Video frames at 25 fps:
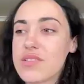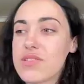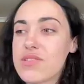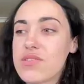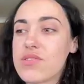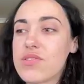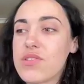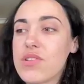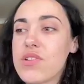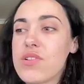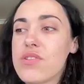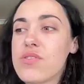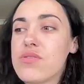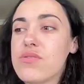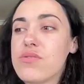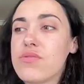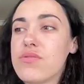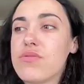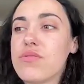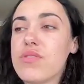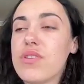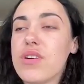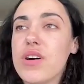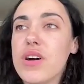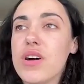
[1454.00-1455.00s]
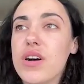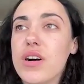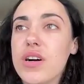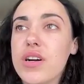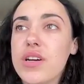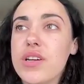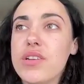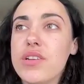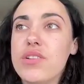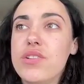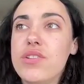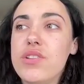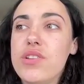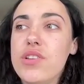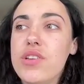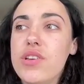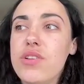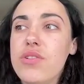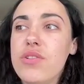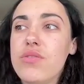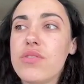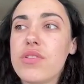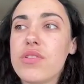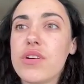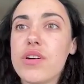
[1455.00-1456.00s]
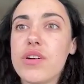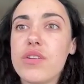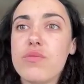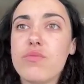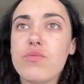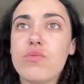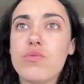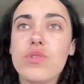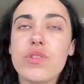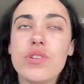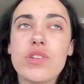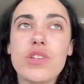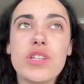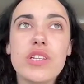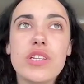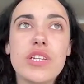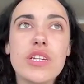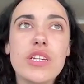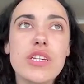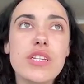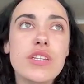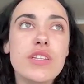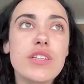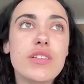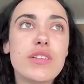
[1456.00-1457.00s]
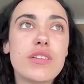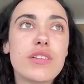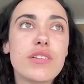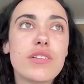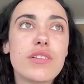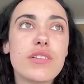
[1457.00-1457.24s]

So I knew that I wanted